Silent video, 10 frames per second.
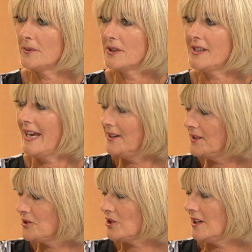the word
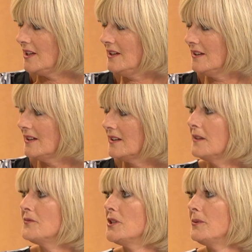energy,
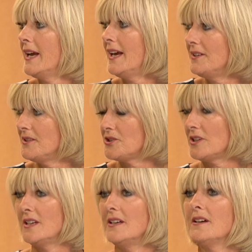it gives you
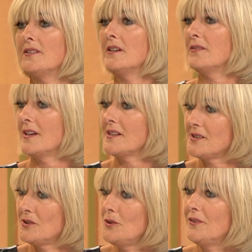energy. I think of
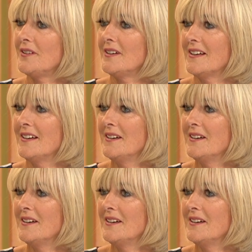that as a good thing.